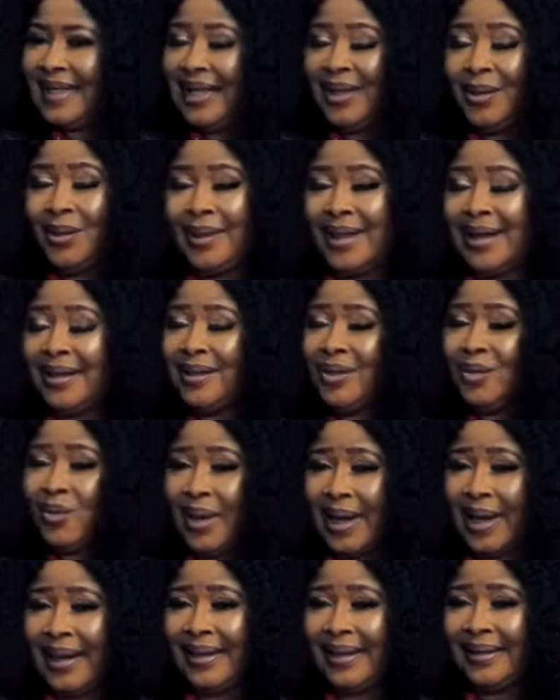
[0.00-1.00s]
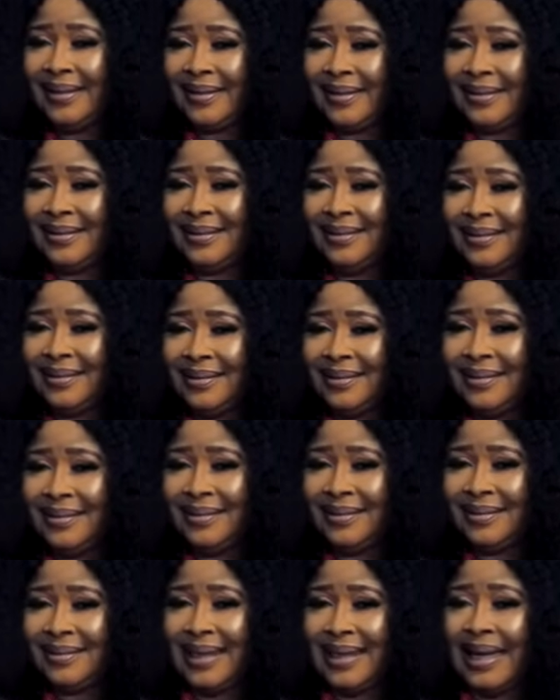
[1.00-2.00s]
You know, that is why
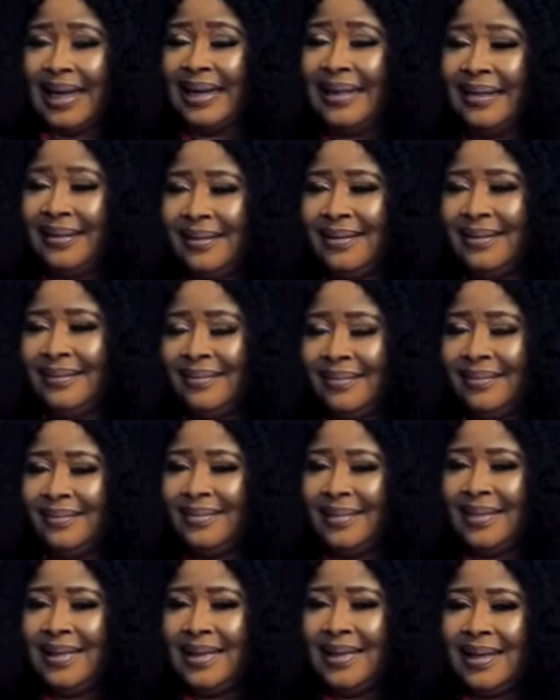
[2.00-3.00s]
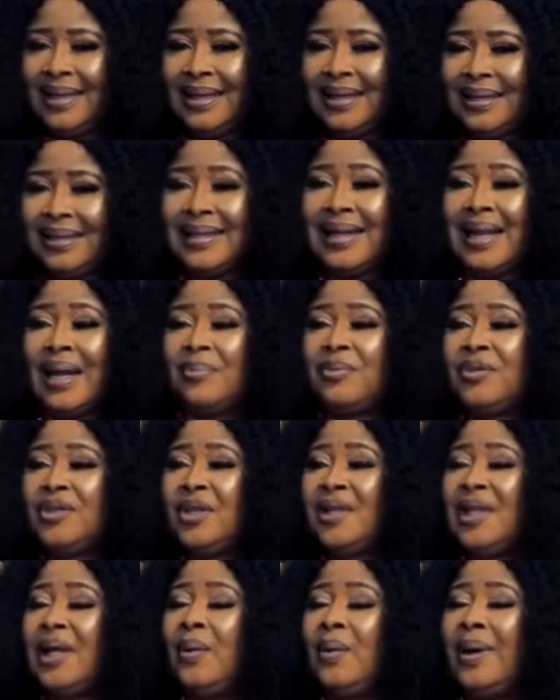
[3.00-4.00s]
I still
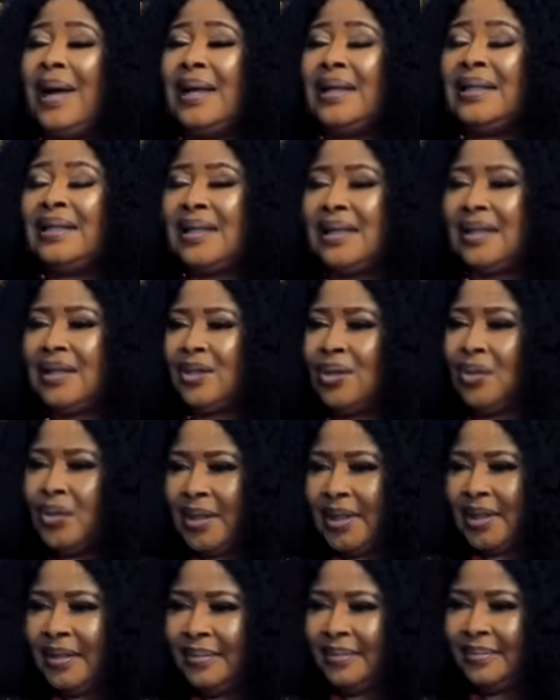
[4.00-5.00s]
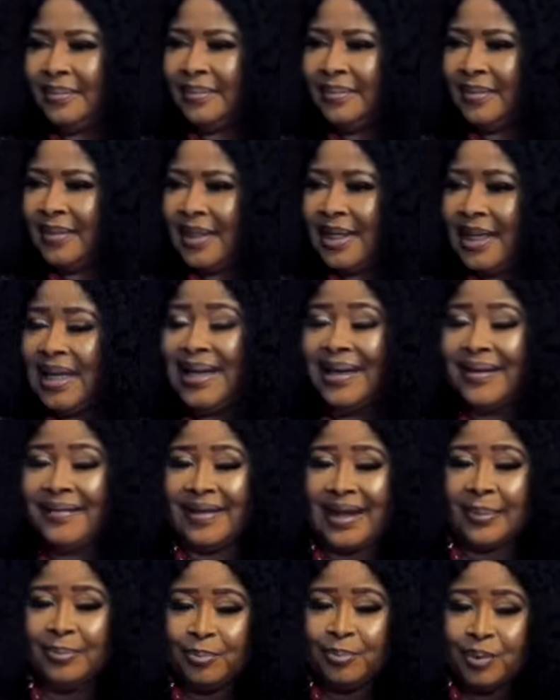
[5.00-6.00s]
appreciate our ancestors
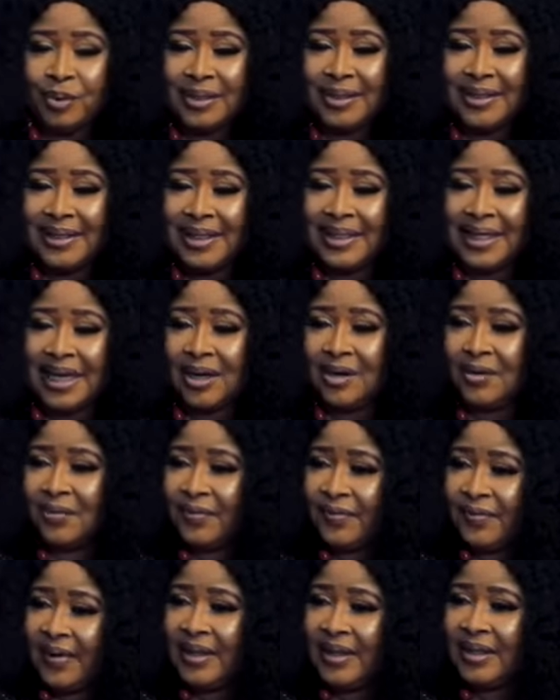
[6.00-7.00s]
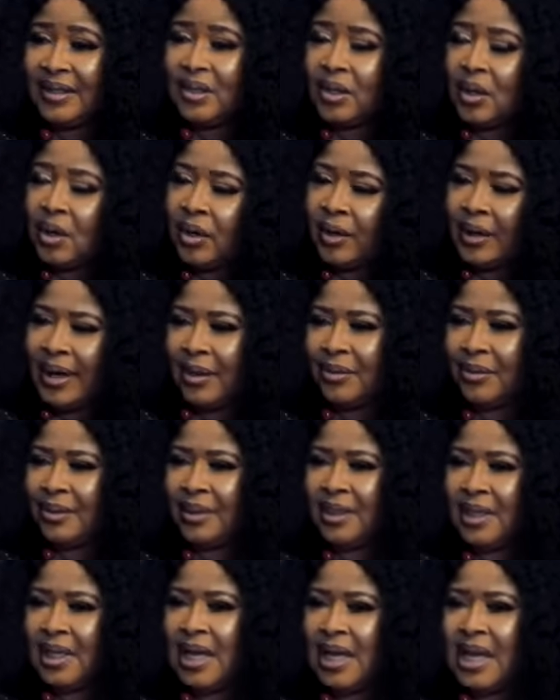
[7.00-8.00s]
that put this kind of things on ground.